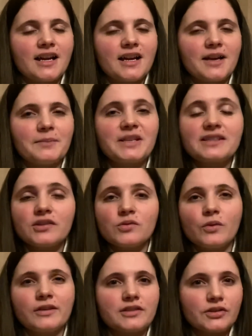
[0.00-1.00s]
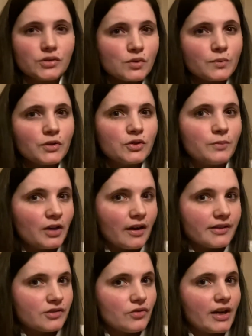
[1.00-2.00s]
essential oils are super
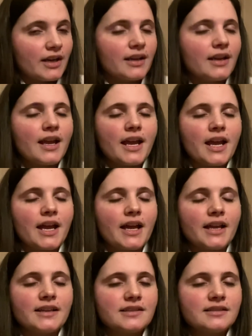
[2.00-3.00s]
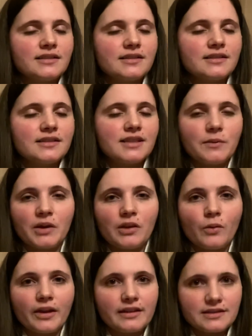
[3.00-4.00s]
concentrated and CBD
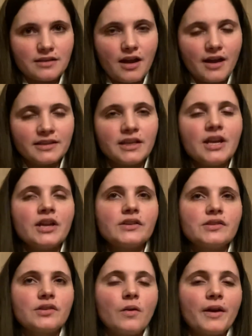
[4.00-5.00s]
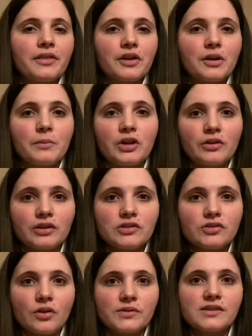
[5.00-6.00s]
oil is not. So a therapeutic
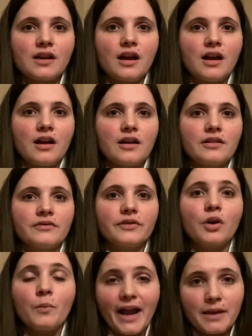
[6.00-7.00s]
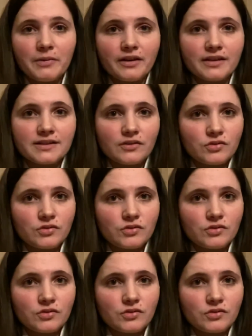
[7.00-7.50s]
dose of Copaiba essential